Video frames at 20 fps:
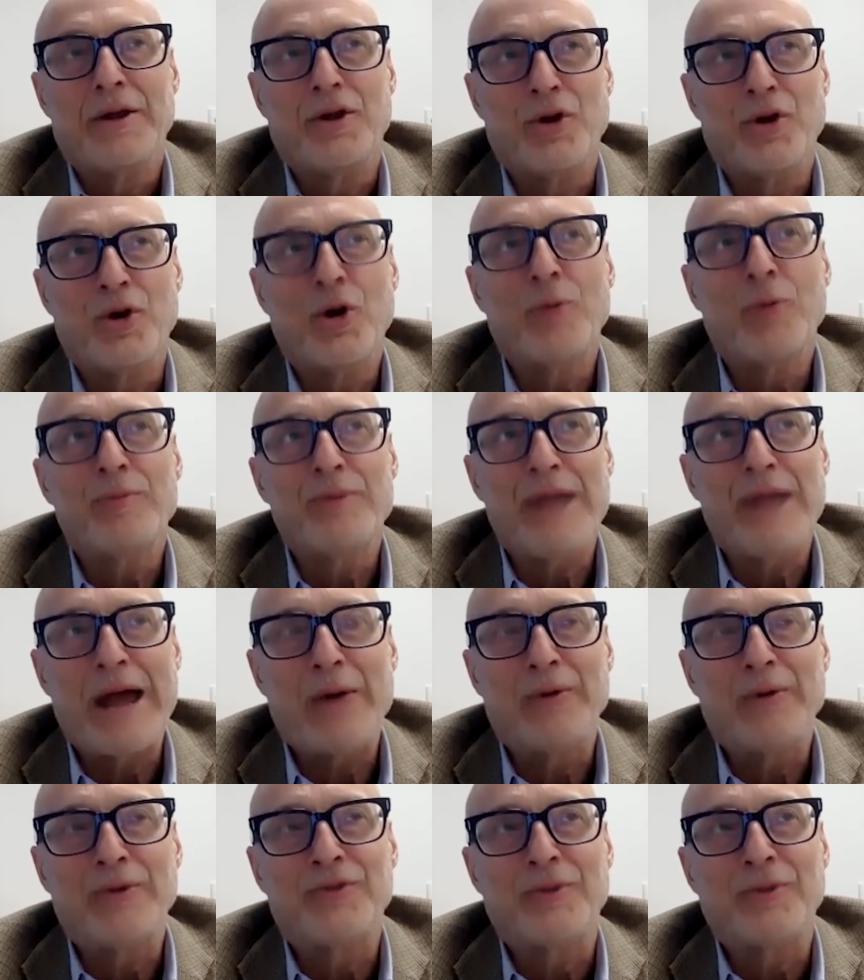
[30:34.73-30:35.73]
Europe
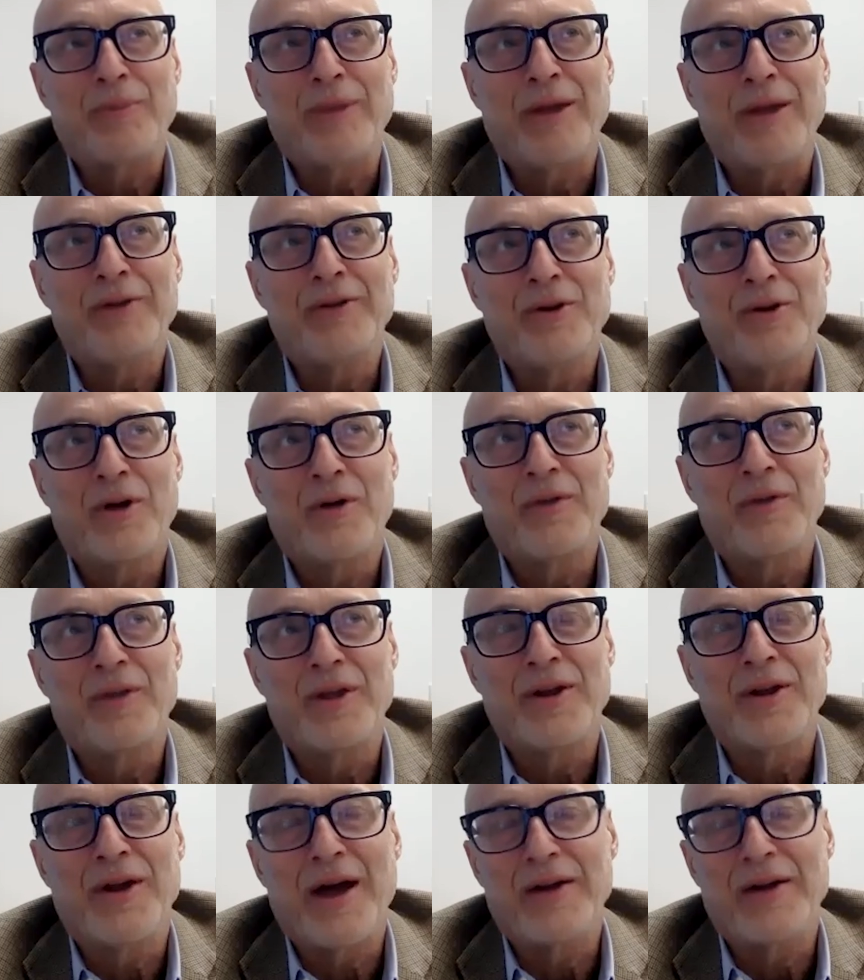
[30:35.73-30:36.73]
now is dependent on the
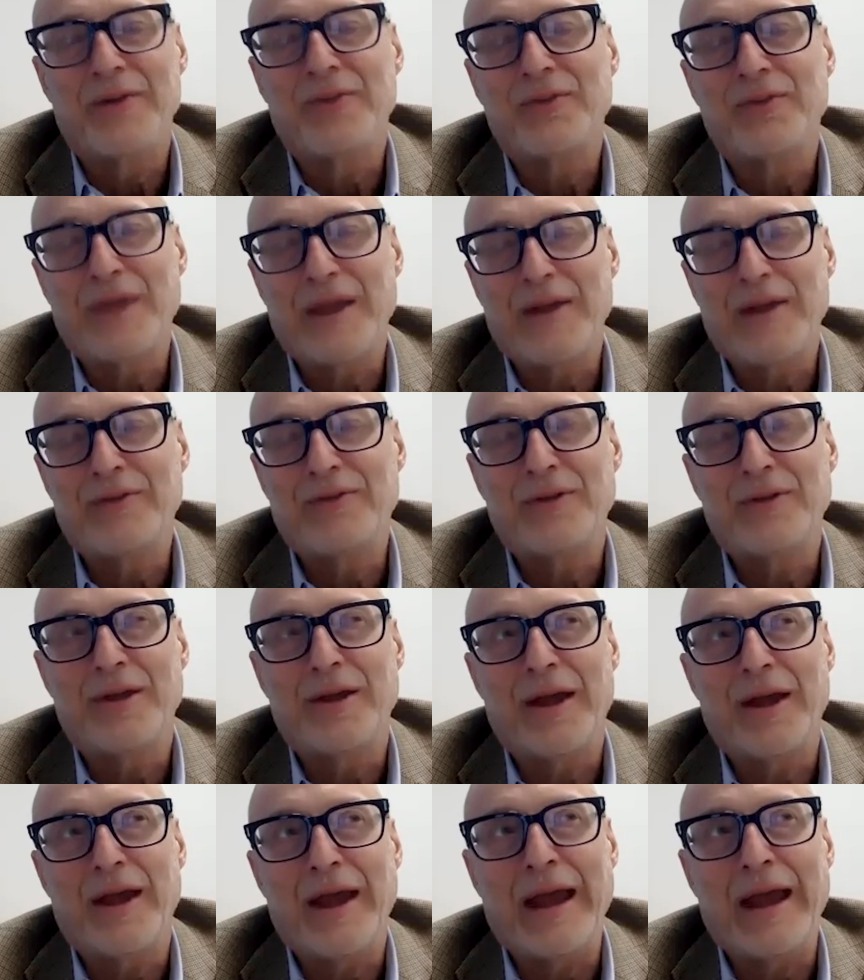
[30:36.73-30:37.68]
United States